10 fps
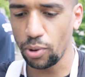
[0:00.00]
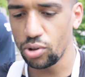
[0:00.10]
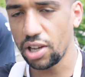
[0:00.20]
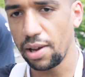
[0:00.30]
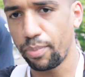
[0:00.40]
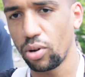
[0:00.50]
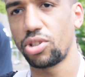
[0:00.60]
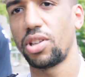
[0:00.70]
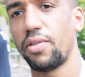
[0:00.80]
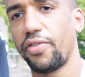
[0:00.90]
opposed to getting
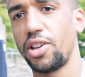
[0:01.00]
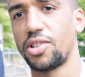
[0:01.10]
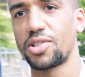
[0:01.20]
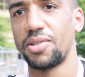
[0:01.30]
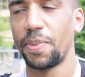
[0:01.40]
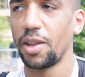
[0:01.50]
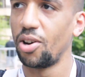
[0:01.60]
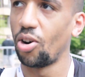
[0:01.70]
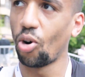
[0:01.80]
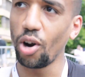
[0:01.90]
punched in the face. Oh
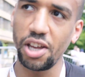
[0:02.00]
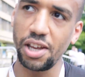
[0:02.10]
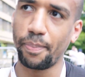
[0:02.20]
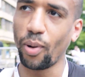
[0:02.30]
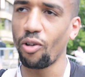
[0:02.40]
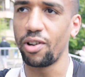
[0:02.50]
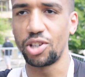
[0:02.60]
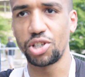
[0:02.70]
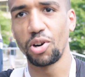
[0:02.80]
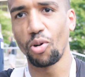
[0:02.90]
yeah, yeah. Or yeah, eating
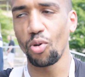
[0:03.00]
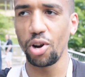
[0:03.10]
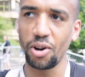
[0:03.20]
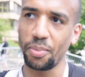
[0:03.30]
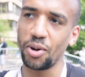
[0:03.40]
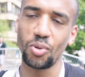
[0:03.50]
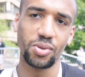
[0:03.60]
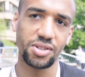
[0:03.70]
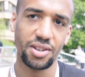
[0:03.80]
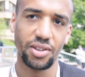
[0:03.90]
porridge or running up
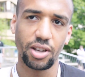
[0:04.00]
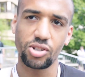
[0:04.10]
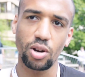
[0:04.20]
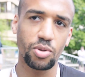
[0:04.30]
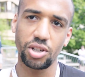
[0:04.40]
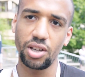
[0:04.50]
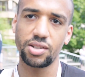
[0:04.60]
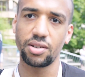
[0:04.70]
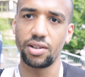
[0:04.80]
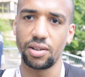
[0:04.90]
hills. It's so much
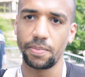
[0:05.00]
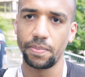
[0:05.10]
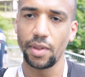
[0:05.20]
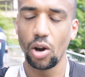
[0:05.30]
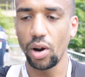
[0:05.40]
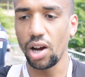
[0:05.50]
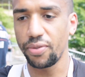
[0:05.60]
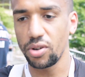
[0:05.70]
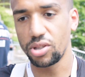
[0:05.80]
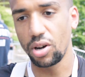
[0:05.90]
easier, isn't it? Of course. When
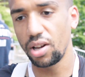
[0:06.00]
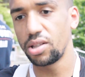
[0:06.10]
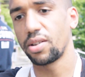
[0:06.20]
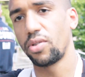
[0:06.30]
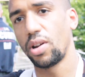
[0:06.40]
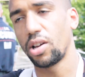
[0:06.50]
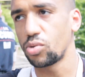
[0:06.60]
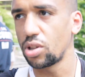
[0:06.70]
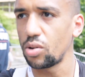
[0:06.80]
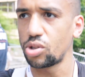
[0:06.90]
I first started interviewing, I
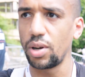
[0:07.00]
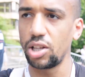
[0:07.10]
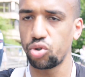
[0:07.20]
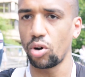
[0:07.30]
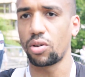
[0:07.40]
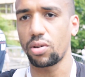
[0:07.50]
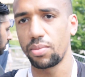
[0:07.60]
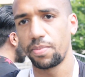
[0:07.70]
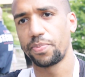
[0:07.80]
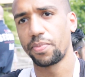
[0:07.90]
was I was doing it drunk.
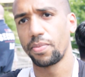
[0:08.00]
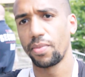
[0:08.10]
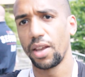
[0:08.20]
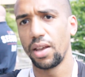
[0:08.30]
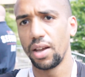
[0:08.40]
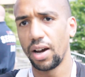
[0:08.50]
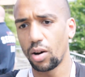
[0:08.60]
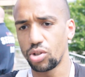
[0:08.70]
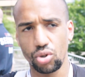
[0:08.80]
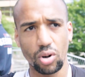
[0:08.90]

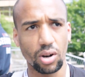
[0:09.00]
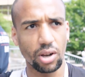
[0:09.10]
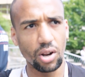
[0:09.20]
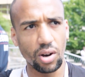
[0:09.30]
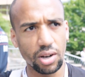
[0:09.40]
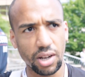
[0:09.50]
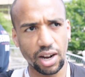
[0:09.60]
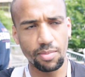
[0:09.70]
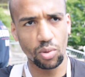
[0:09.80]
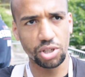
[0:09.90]
I was drunk, you know, and
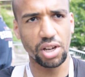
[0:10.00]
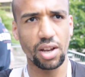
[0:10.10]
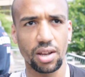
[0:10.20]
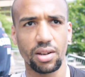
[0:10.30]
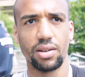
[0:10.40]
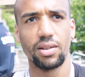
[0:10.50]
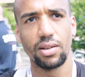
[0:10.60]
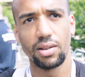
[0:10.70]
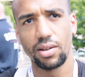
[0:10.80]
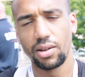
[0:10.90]
the camera was shaking.
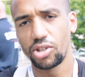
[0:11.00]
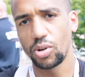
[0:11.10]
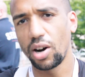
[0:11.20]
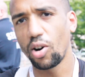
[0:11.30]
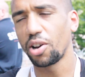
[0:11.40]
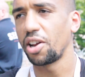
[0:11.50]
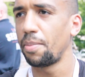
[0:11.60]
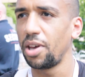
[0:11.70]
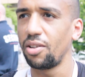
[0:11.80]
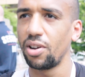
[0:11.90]
So how hard
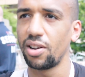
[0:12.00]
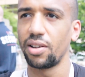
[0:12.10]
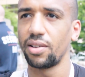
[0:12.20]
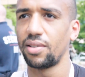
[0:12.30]
can it be, really?